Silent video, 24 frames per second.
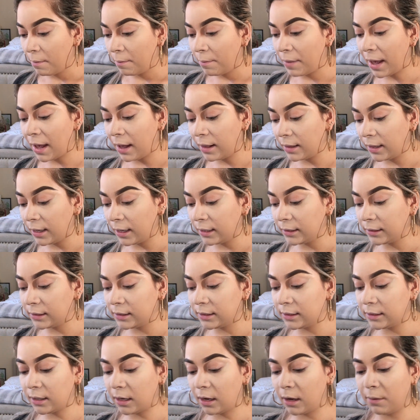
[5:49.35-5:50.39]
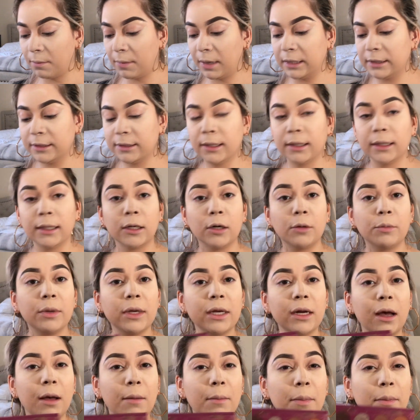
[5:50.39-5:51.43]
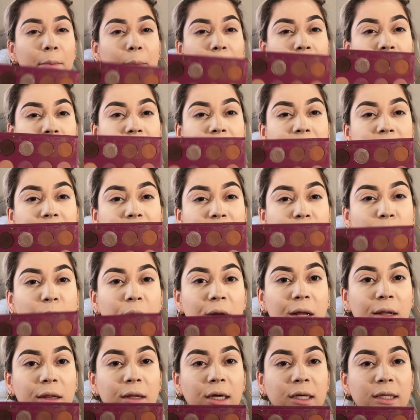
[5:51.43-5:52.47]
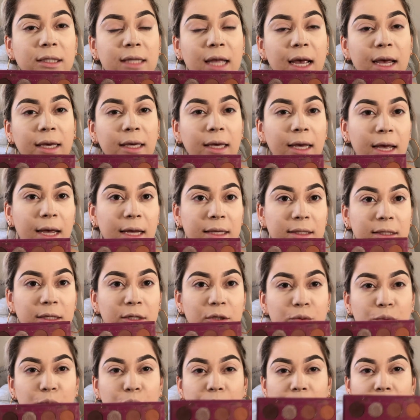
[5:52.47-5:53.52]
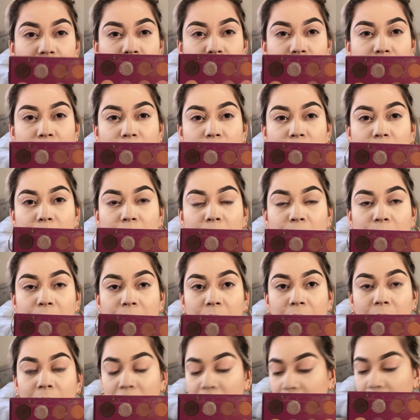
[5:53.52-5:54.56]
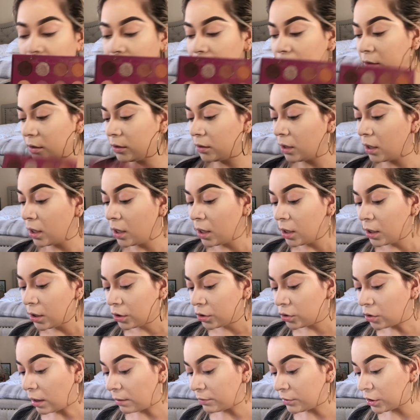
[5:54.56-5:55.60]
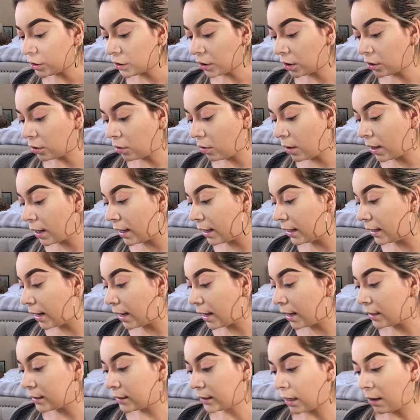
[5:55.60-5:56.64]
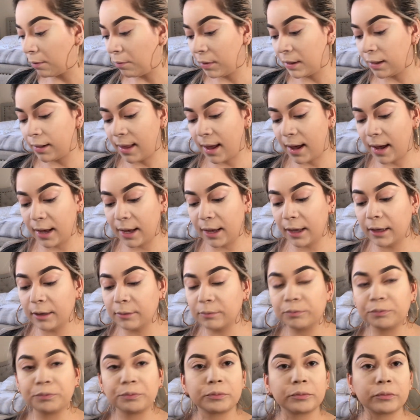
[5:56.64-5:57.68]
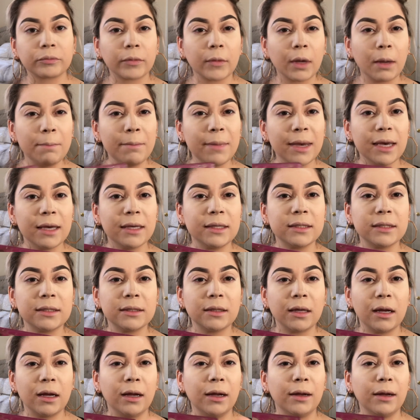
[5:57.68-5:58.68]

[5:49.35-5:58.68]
palette. Mine's a little beat up, but this is what it looks like. It has these really pretty colors. So I'm just gonna go ahead and mix